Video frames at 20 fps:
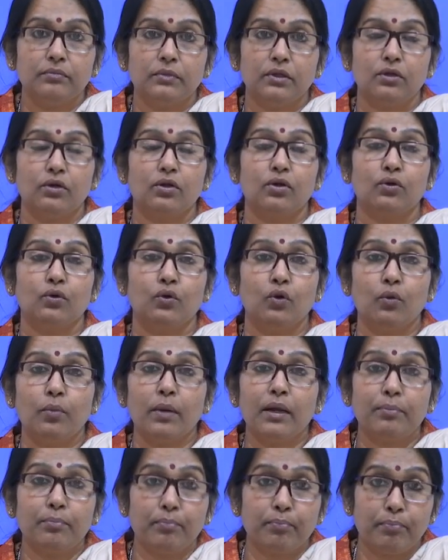or
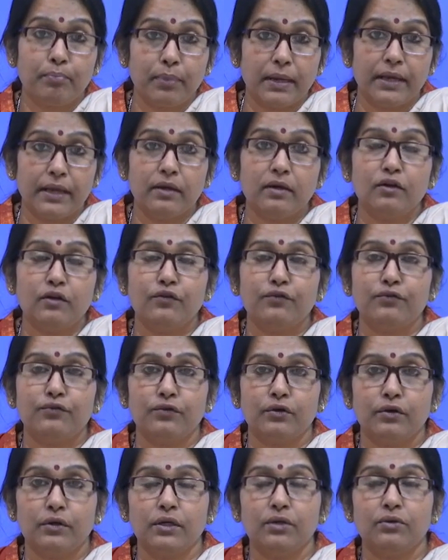global player of
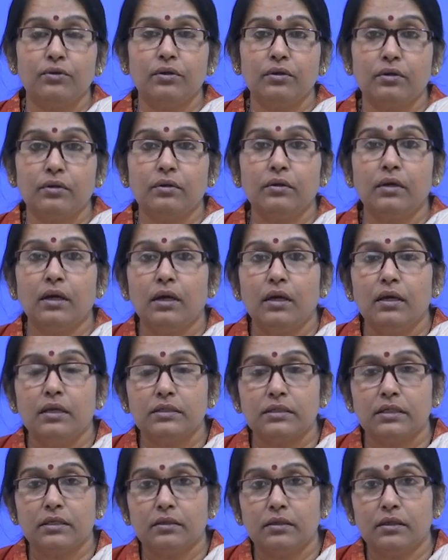
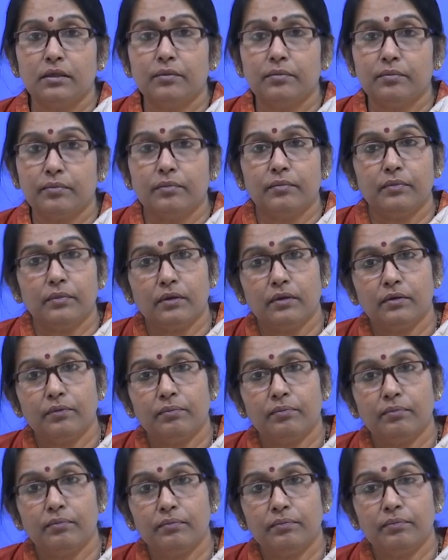say
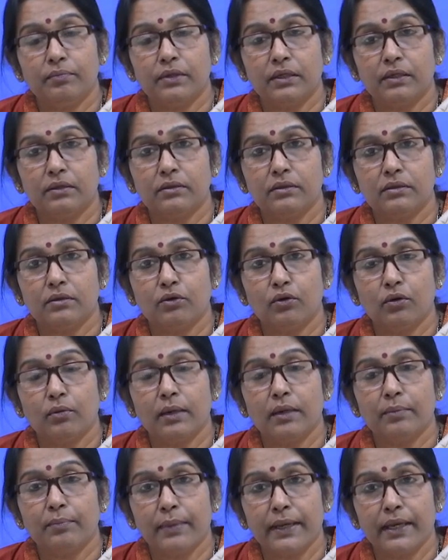
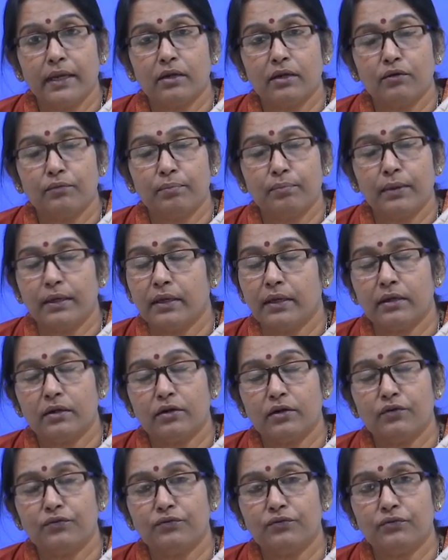global player
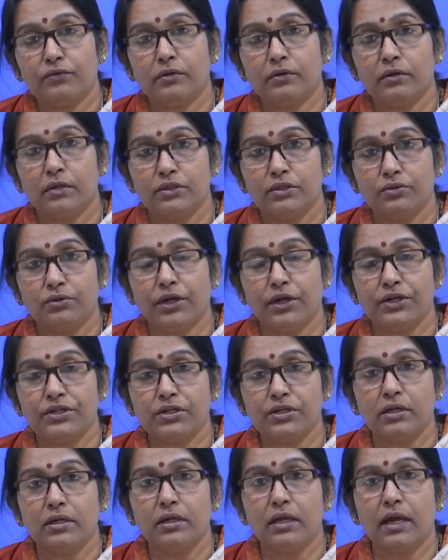of
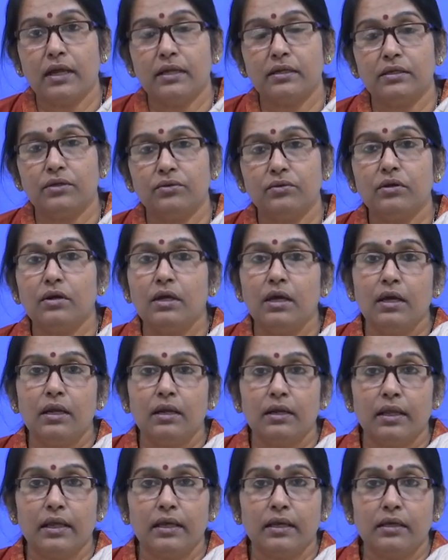education, and
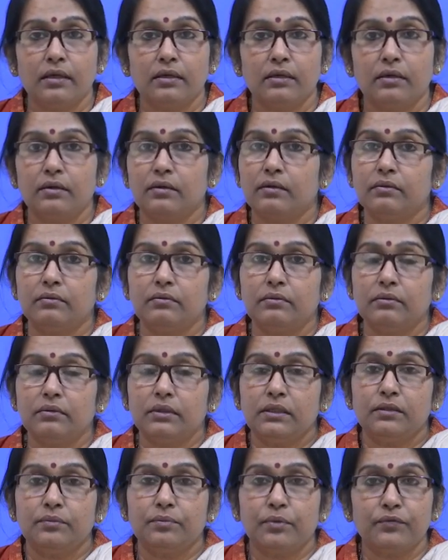like
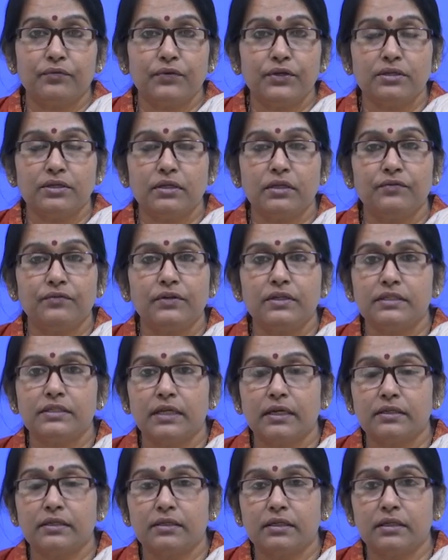in the profession, different
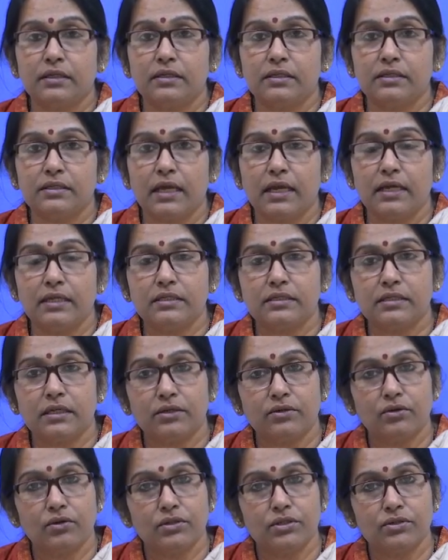sector, in the science,
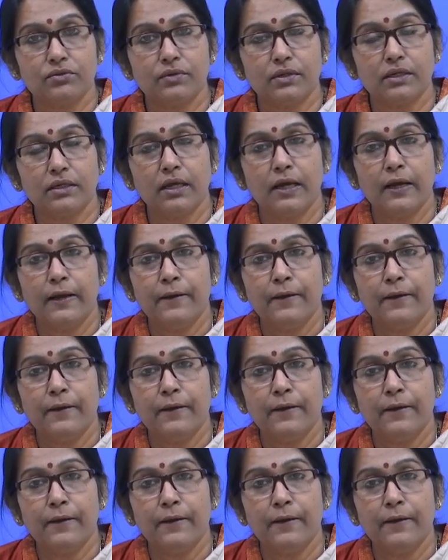technology, we are